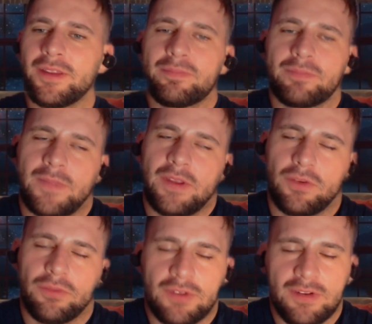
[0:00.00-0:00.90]
There's
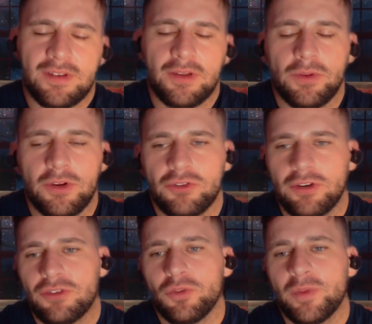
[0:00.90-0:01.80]
obviously still your
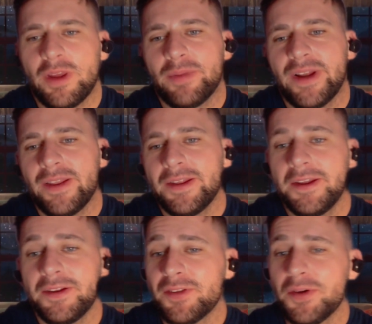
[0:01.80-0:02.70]
traditional people out there
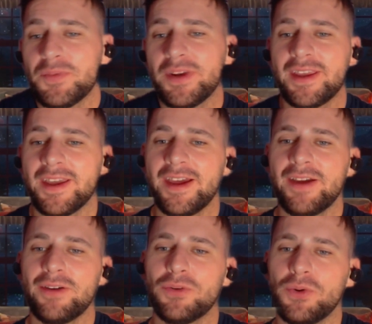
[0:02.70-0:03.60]
that don't really
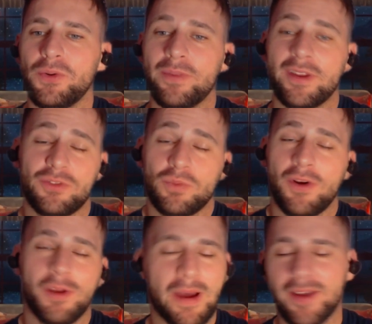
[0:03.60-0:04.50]
care, or they just
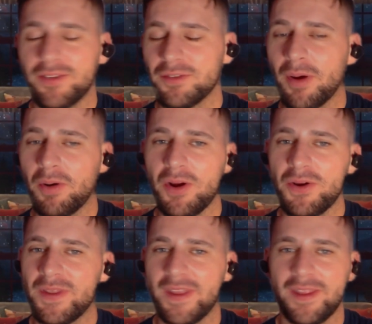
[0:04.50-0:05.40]
worry about it tomorrow,
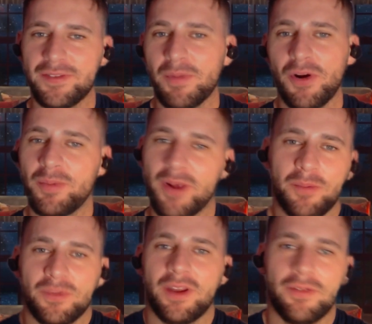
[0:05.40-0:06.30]
and then tomorrow
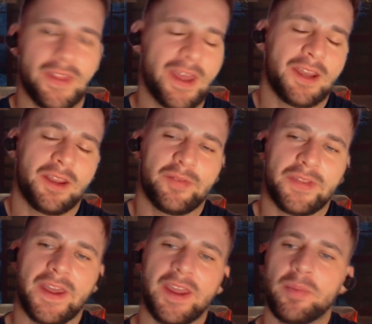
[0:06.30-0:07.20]
becomes another day and another
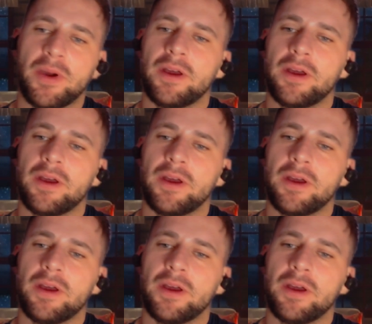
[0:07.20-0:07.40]
day. But